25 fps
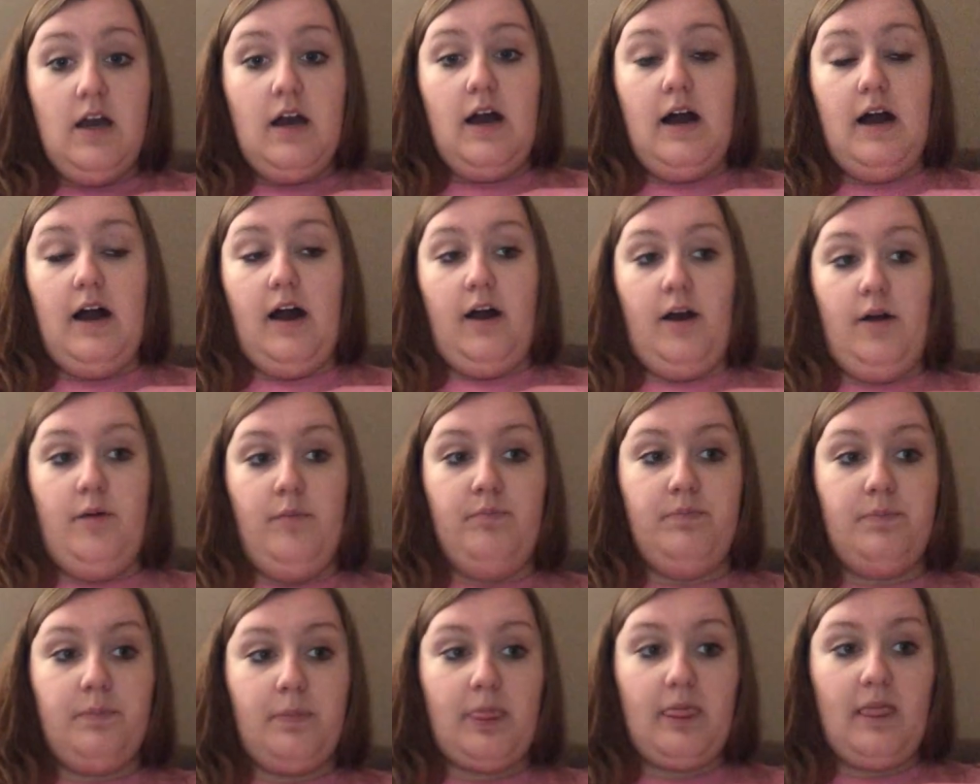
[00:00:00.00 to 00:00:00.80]

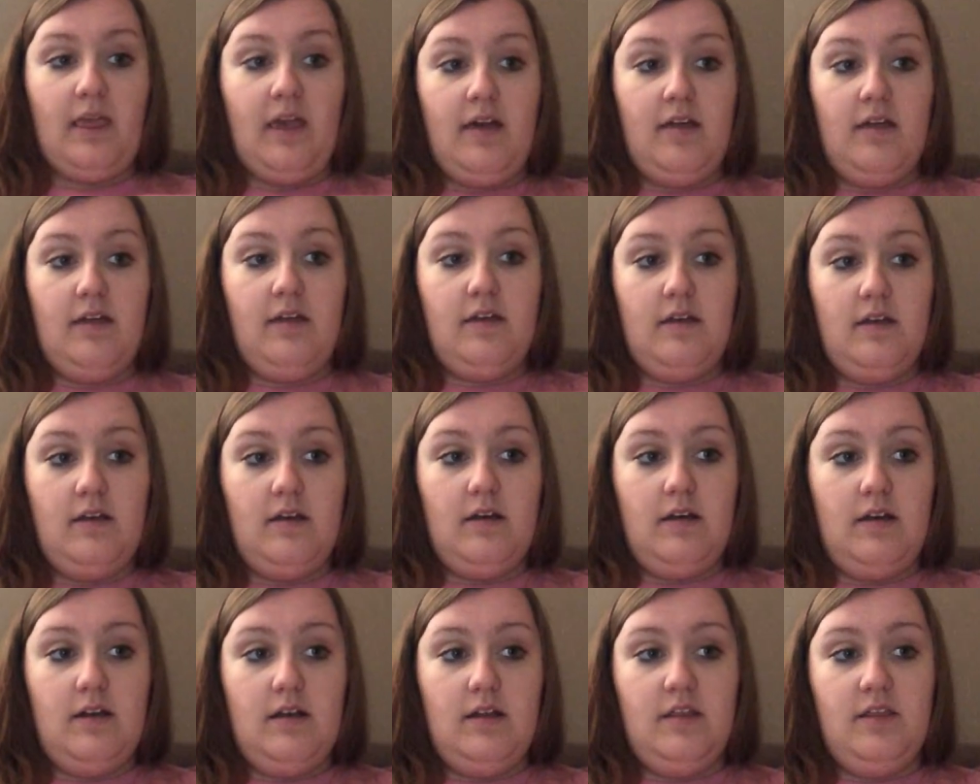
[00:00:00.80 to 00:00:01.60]

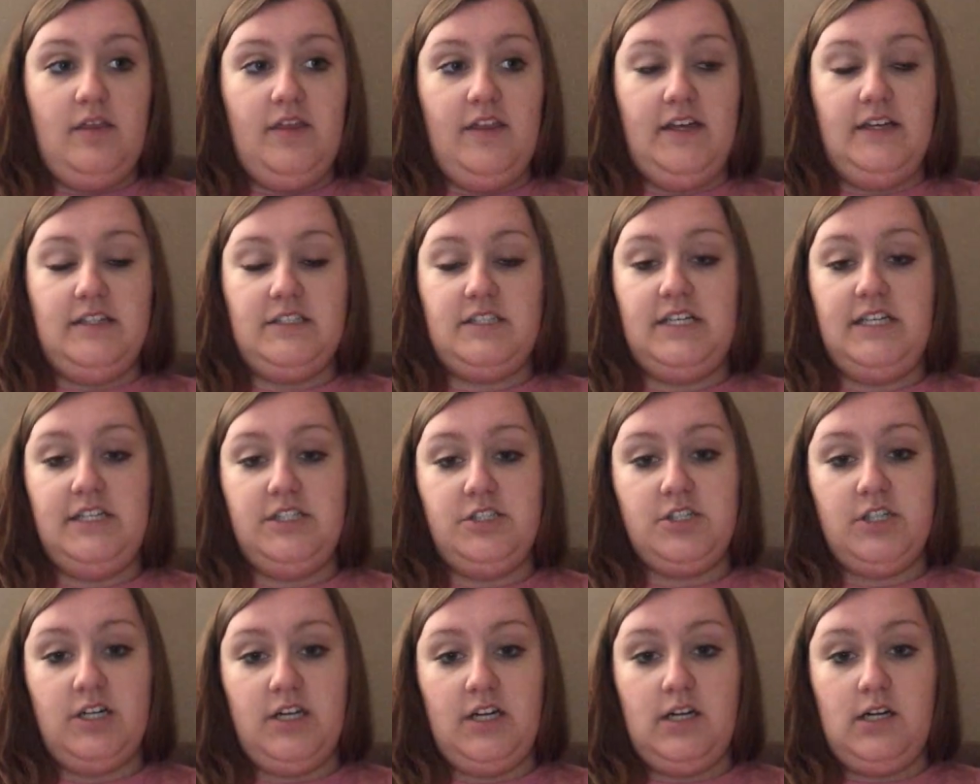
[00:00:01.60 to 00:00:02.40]
The
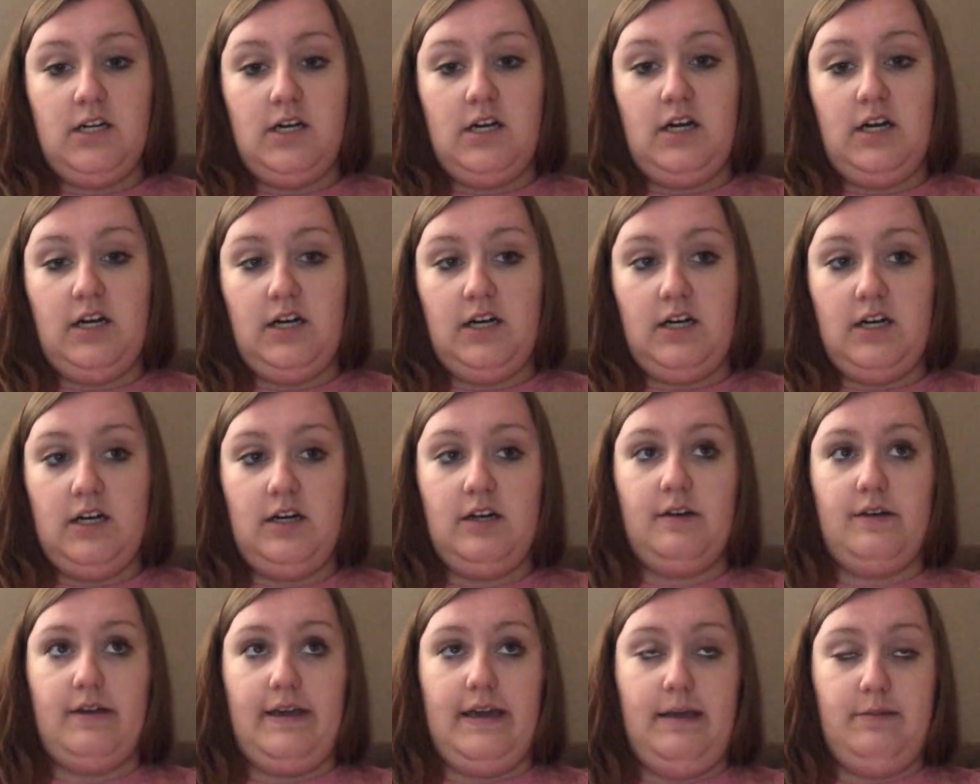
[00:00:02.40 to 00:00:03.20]

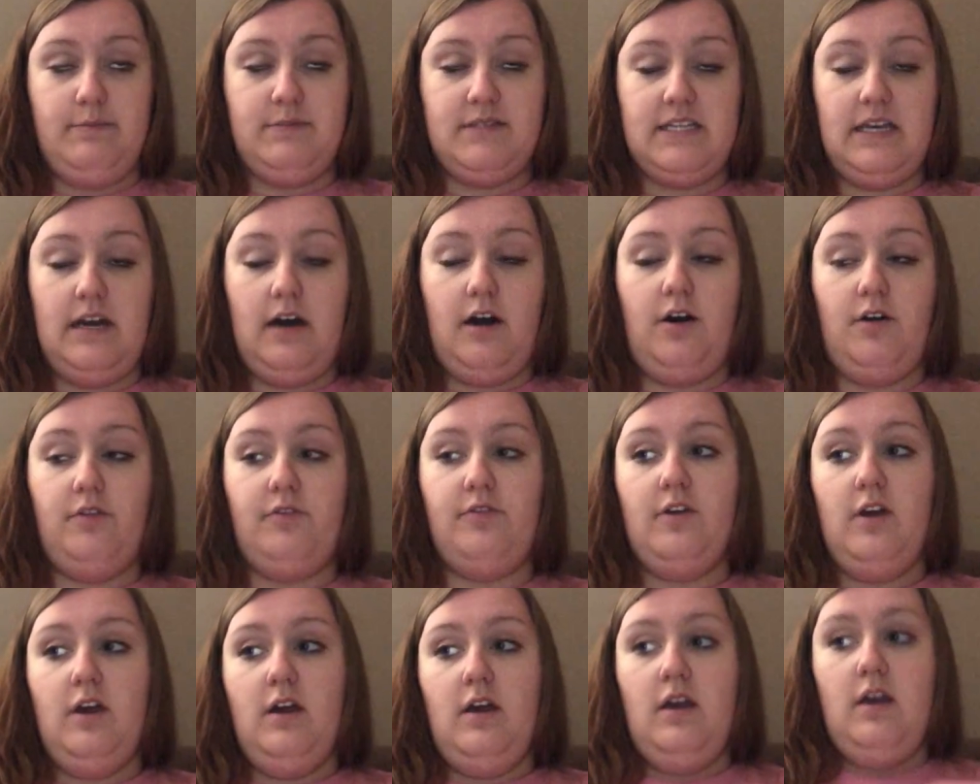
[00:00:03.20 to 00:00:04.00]
teacher, himself,